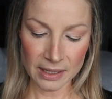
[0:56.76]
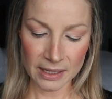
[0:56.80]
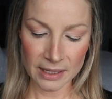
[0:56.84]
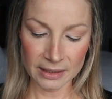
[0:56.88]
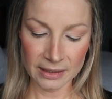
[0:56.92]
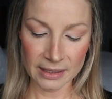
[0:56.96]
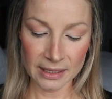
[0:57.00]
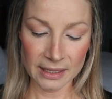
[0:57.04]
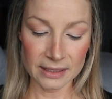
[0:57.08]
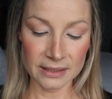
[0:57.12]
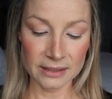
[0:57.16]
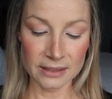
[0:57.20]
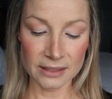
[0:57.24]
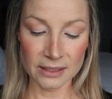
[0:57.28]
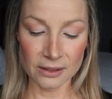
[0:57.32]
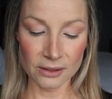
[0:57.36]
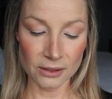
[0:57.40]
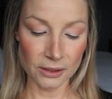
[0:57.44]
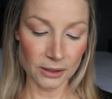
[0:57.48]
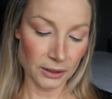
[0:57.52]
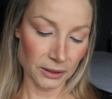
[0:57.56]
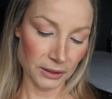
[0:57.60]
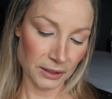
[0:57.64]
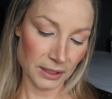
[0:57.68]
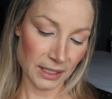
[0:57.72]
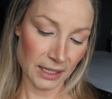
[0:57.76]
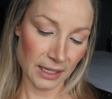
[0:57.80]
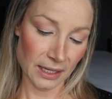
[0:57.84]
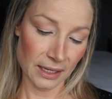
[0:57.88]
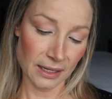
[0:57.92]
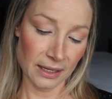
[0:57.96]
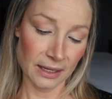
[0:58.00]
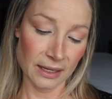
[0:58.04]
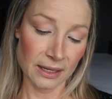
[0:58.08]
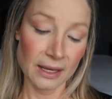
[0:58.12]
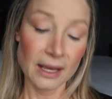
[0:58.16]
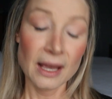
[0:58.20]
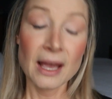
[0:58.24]
and that is called
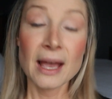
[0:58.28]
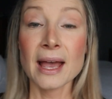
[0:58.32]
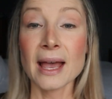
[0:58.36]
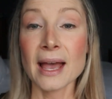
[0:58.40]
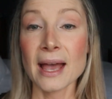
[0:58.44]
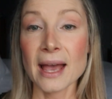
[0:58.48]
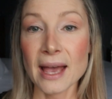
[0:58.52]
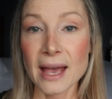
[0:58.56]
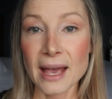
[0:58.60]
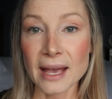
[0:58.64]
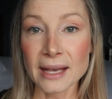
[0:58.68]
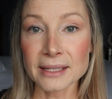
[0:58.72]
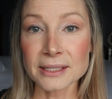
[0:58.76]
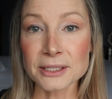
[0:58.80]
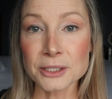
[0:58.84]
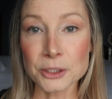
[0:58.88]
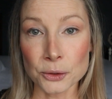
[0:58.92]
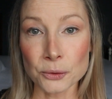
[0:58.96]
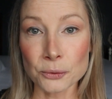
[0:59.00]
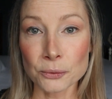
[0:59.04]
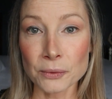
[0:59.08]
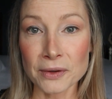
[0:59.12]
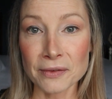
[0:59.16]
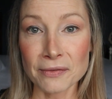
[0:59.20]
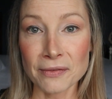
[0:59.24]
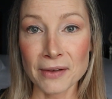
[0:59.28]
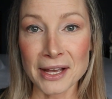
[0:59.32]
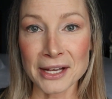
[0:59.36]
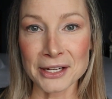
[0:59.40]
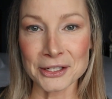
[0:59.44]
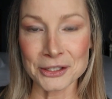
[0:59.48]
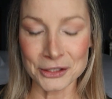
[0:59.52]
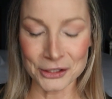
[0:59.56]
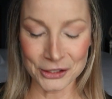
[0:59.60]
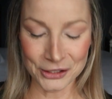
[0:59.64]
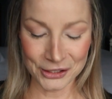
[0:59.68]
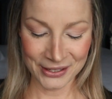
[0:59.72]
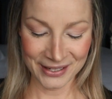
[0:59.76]
X
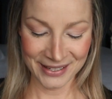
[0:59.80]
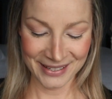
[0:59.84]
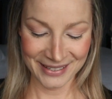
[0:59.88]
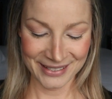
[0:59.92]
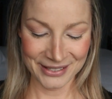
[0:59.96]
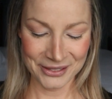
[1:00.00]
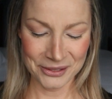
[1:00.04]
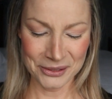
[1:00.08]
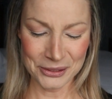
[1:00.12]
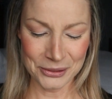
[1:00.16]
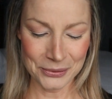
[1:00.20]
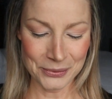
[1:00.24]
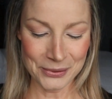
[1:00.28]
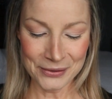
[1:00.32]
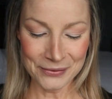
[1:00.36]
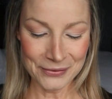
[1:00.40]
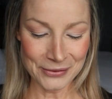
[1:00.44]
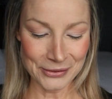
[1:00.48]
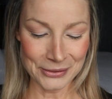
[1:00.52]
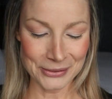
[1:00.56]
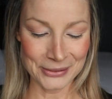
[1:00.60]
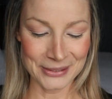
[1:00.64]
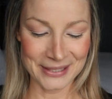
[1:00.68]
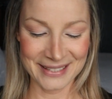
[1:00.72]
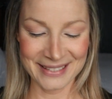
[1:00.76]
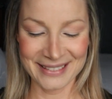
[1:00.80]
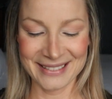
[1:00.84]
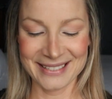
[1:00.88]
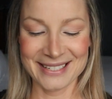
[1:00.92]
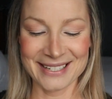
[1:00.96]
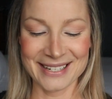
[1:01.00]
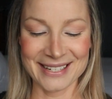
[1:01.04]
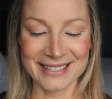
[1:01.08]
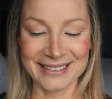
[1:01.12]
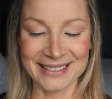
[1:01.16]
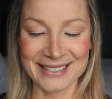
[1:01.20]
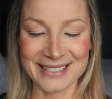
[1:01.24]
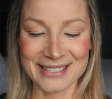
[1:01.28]
Revenge. So it's one of those
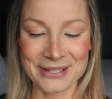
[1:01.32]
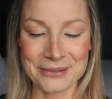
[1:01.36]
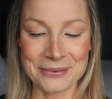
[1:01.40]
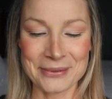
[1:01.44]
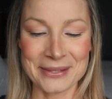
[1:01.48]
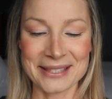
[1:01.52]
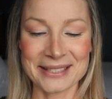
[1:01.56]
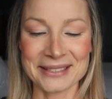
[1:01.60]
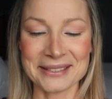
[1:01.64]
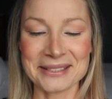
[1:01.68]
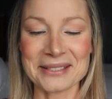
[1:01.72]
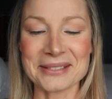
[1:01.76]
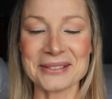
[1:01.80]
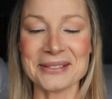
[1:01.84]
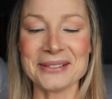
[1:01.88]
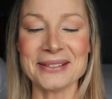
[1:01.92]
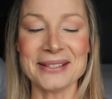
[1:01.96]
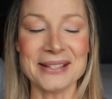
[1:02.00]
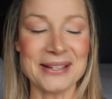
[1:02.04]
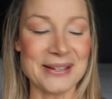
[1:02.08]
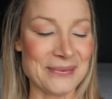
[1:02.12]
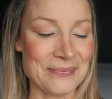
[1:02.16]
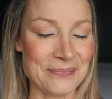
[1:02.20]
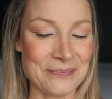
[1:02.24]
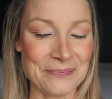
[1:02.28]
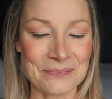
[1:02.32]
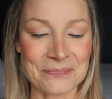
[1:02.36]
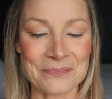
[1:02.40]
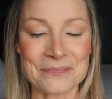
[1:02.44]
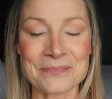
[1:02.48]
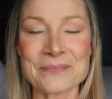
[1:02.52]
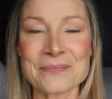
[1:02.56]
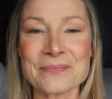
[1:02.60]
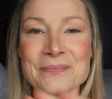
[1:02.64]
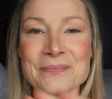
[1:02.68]
jellies with the little